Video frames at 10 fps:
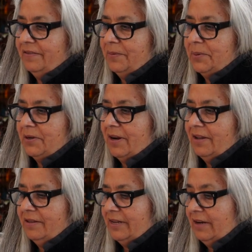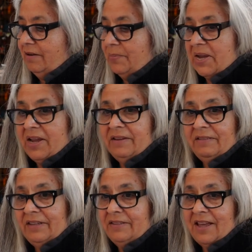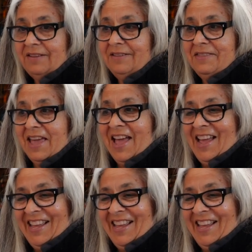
from trial and error by exactly that?